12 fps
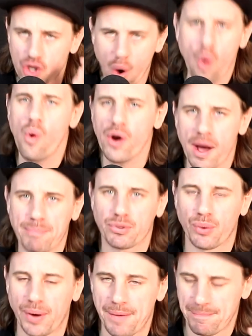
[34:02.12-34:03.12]
Own up
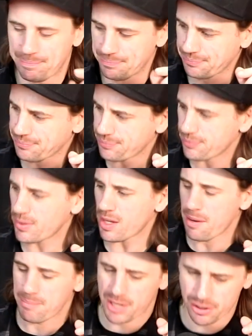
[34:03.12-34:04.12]
to it.
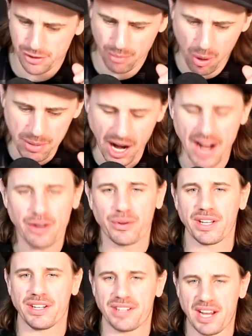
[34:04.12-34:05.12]
Because the moment I
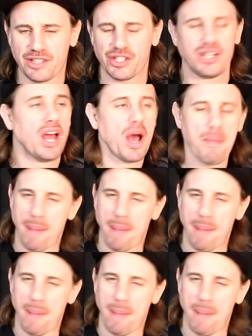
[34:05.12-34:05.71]
don't get attention,